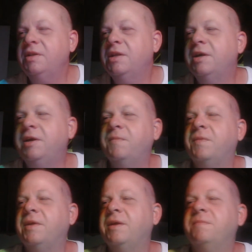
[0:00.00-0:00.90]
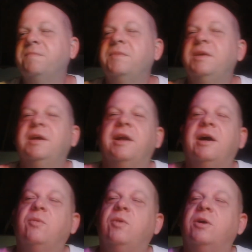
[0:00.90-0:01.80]
He and
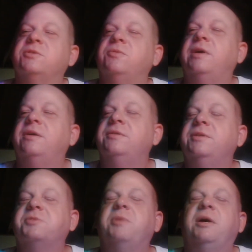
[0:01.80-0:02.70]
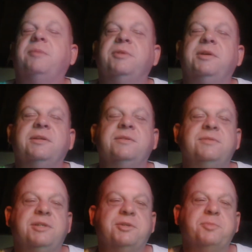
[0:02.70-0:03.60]
I walked around this property
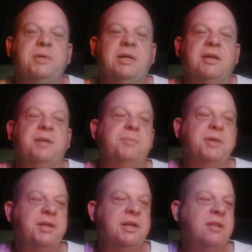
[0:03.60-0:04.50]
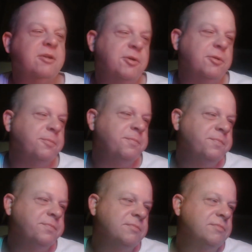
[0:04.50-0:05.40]
and tells me I got $1 million home.
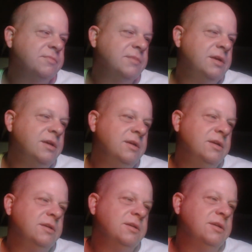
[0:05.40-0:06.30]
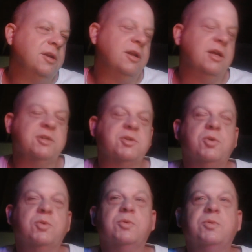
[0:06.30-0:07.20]
You know, that's
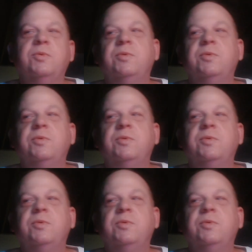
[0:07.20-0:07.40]
cool.